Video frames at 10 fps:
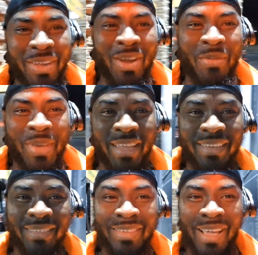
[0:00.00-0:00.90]
know what I
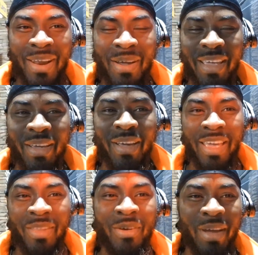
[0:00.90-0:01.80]
mean? And I,
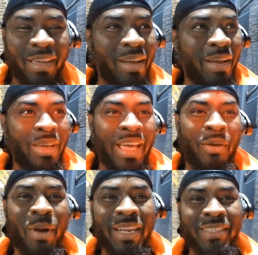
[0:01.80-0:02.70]
you know, I, I, I
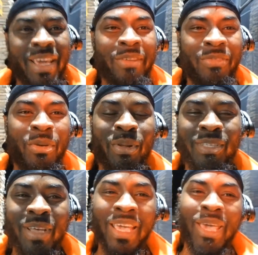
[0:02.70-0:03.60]
wanted to get fuel,
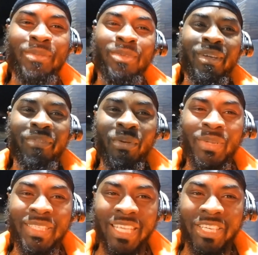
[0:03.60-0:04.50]
so I came to a fuel
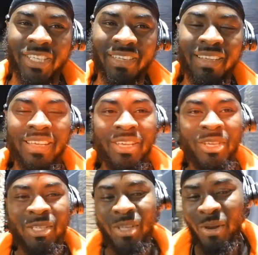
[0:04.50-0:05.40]
station.
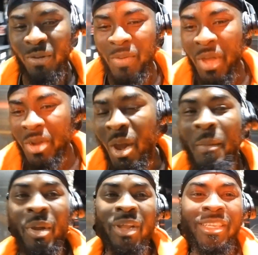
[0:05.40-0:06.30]
So now I'm
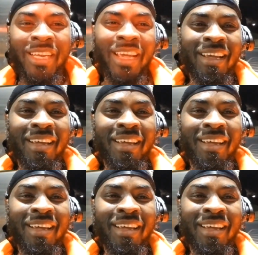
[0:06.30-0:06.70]
gonna check